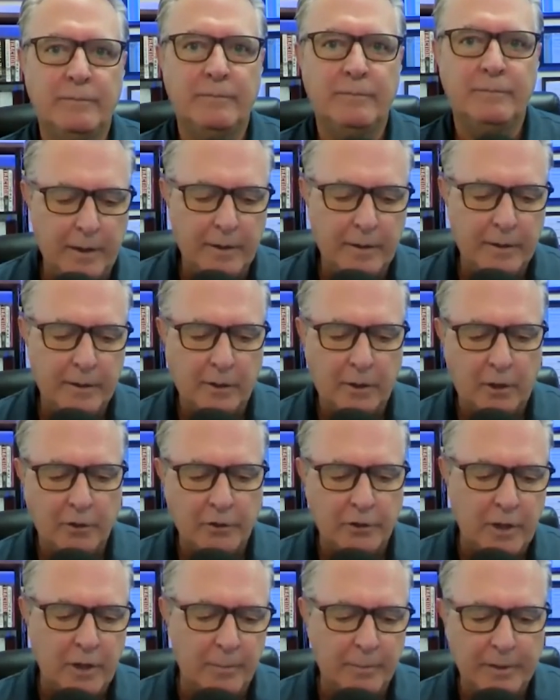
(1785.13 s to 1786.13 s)
How do the
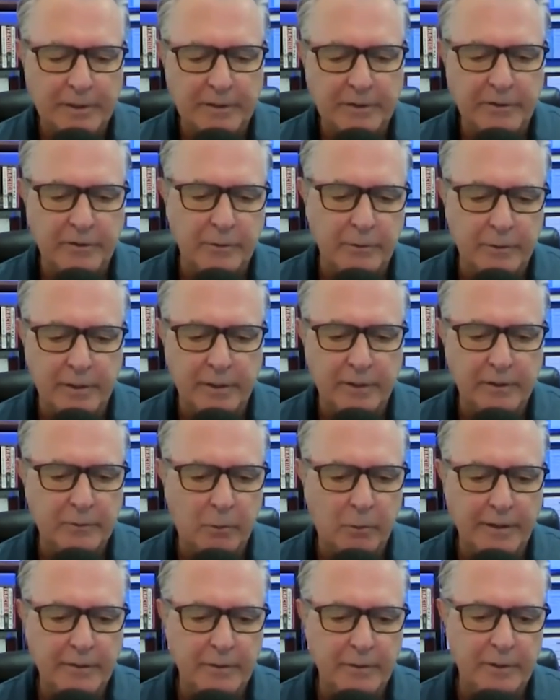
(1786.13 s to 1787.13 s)
larger companies do this?
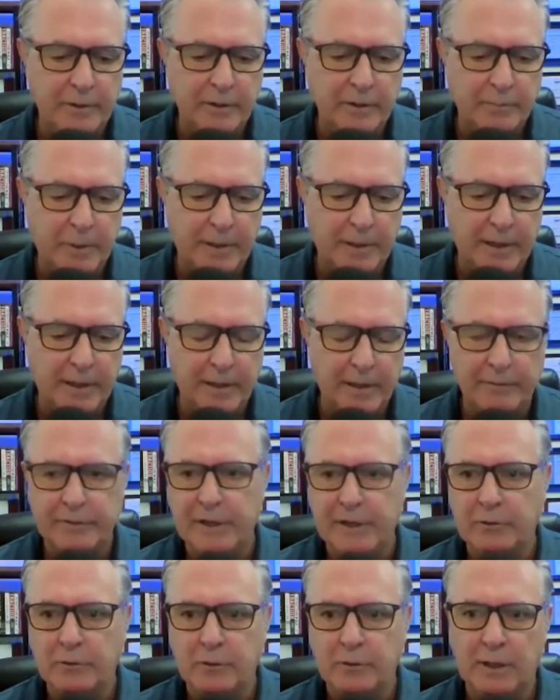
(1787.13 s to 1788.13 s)
They do this by kind of
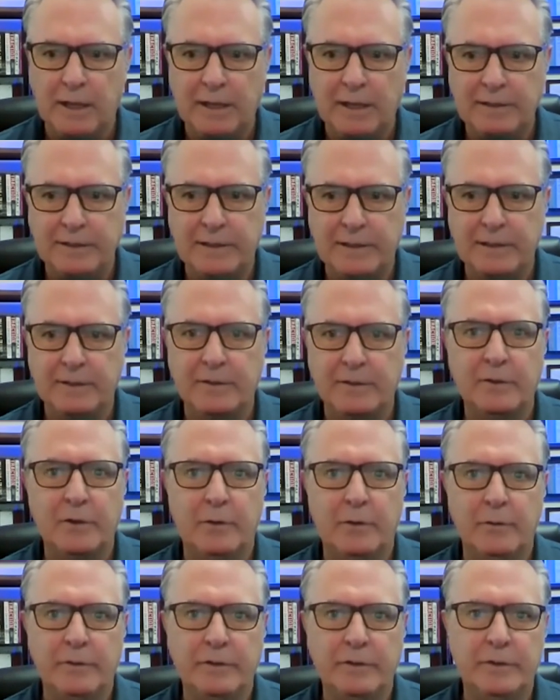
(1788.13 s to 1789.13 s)
centralizing
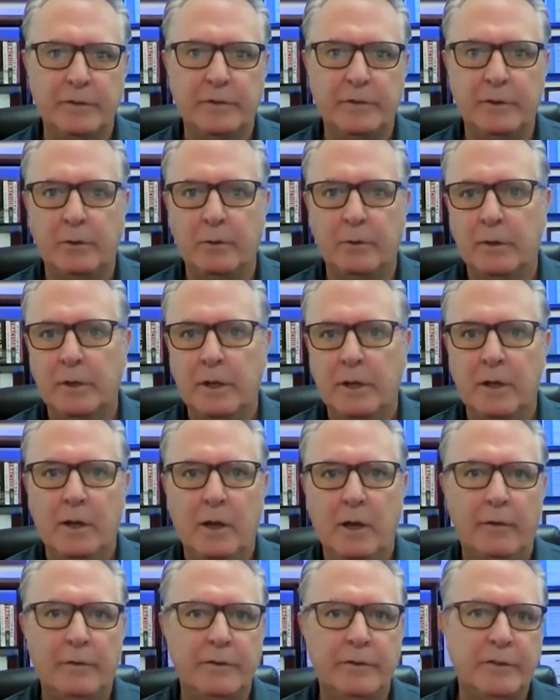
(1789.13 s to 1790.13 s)
services. So
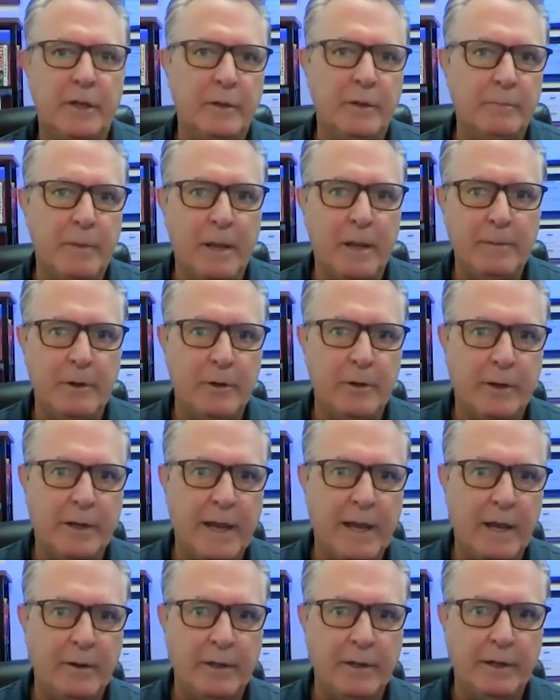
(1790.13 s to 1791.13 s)
all of a sudden, maybe your
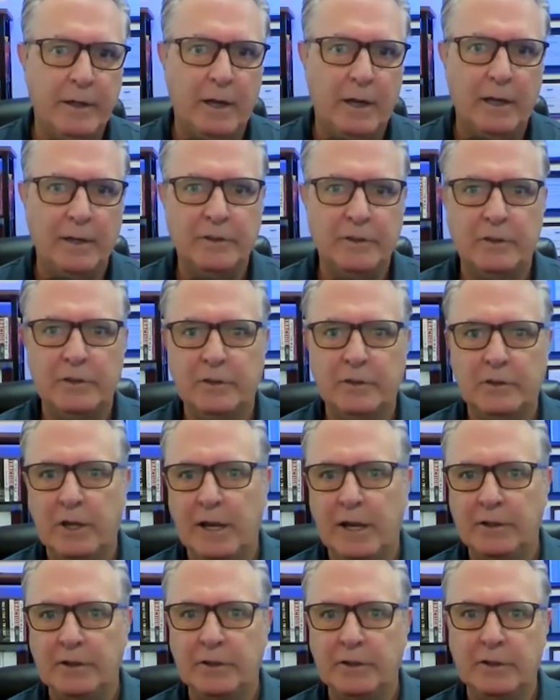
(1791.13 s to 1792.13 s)
accounting cost
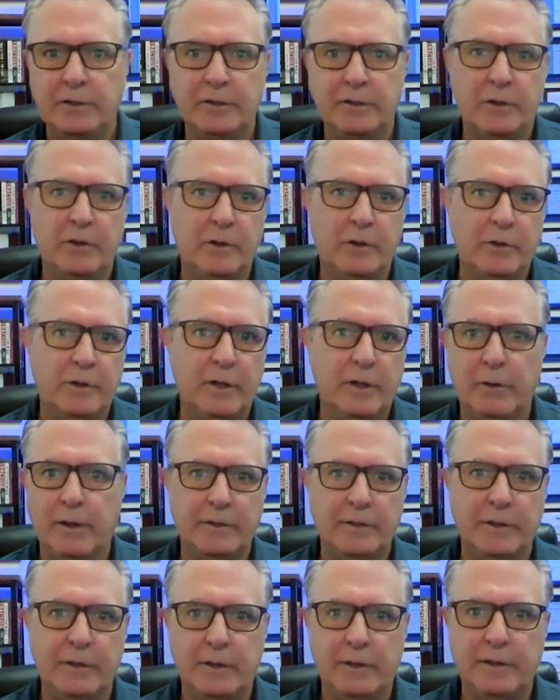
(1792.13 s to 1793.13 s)
changes. So
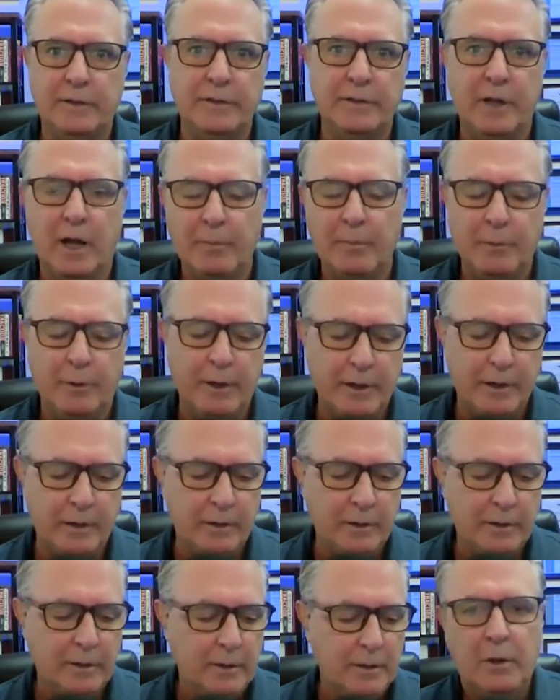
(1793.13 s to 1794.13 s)
as an
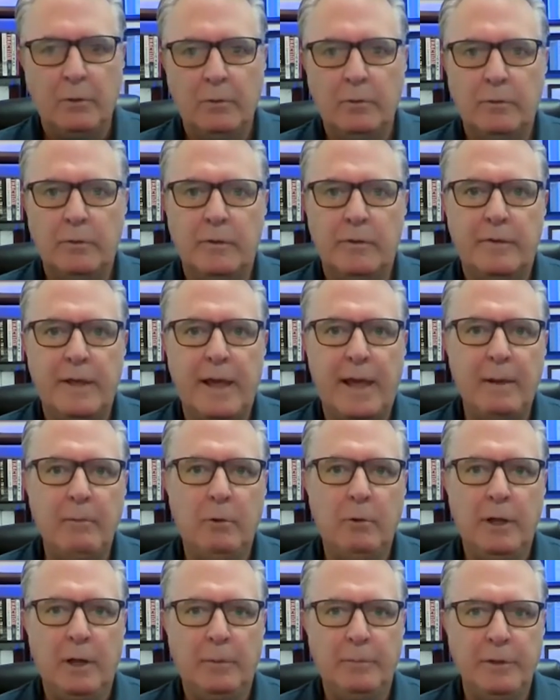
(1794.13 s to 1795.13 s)
operator, so they
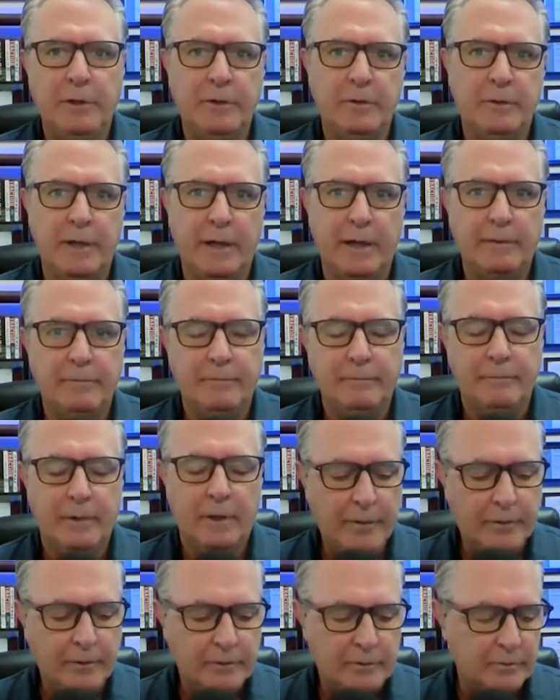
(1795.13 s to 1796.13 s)
will help you do that.
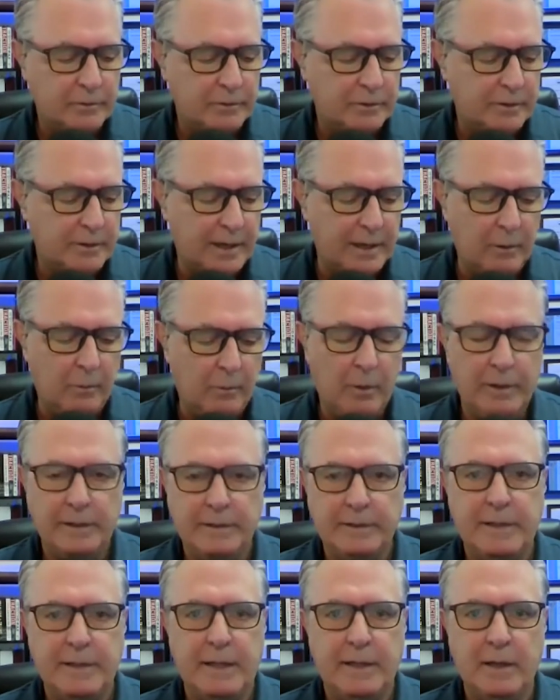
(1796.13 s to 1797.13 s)
Others, they don't want
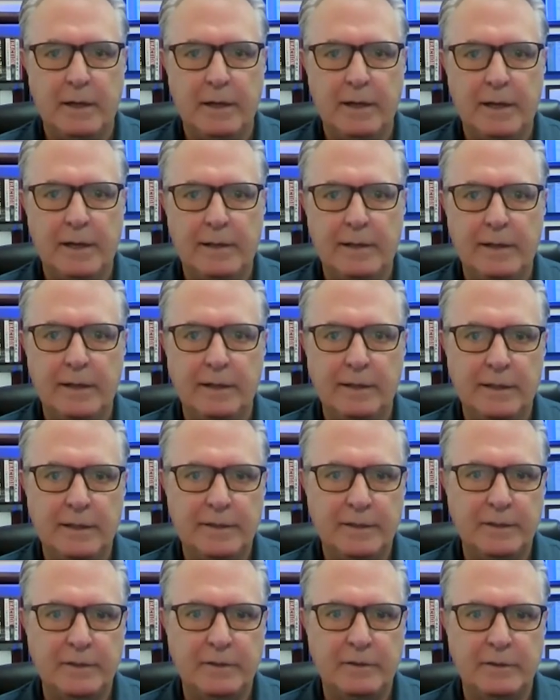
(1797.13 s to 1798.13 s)
to take on anything
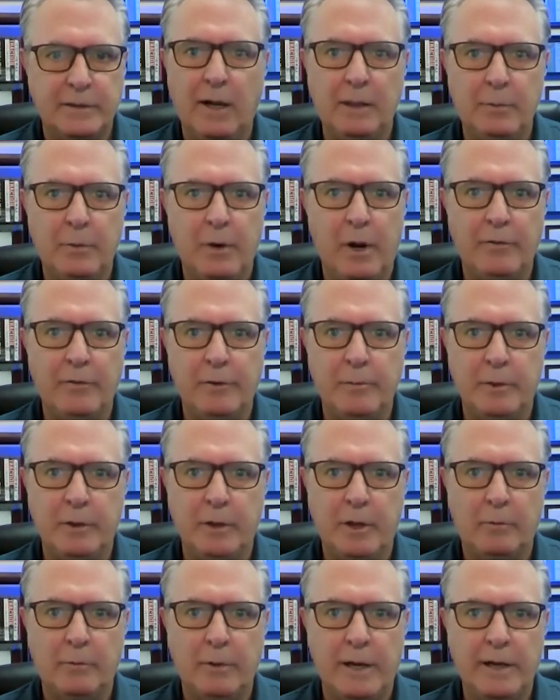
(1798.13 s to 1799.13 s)
unless it's highly
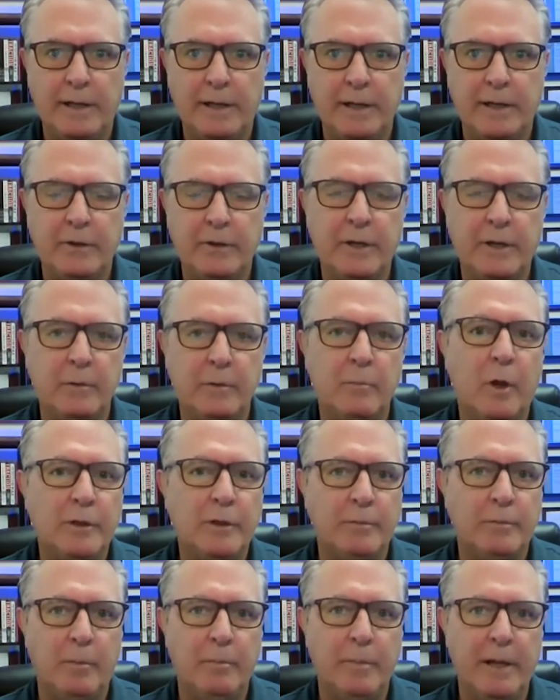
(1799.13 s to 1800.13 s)
profitable already, and you get a
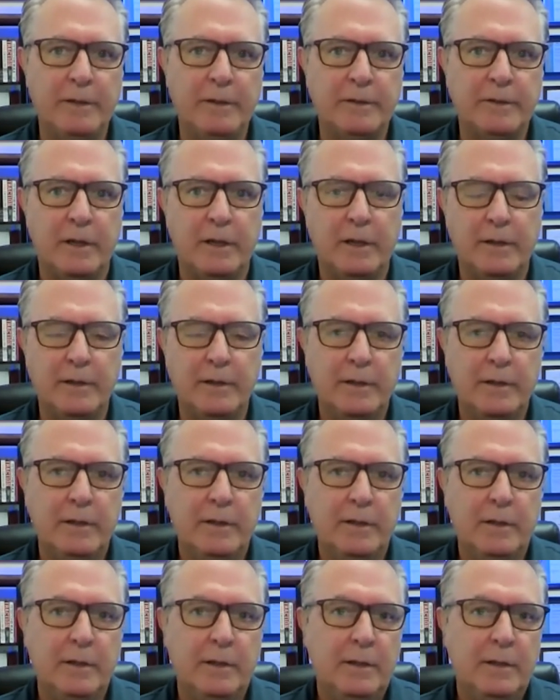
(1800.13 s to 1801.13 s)
multiple based on
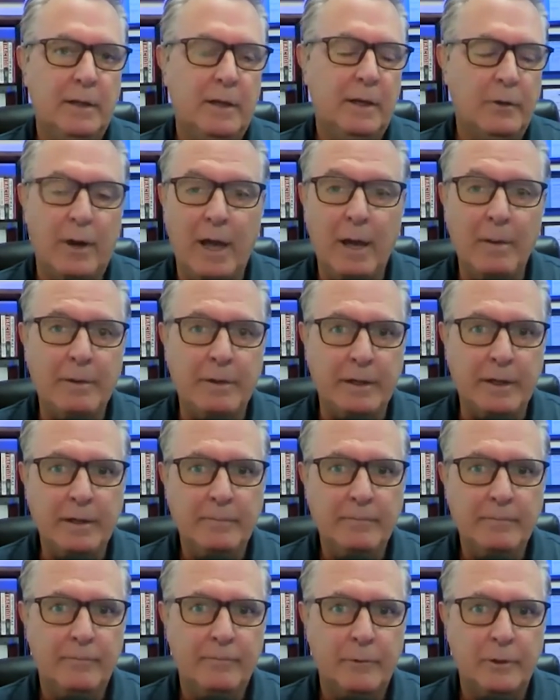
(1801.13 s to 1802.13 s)
Your
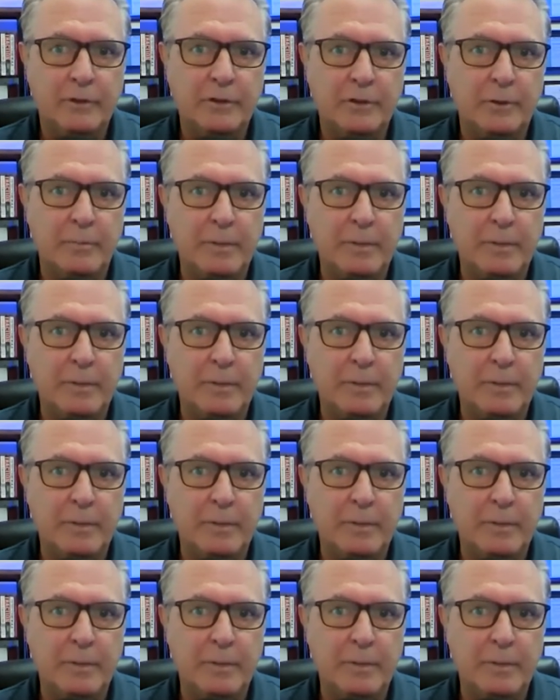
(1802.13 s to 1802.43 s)
EBITDA, which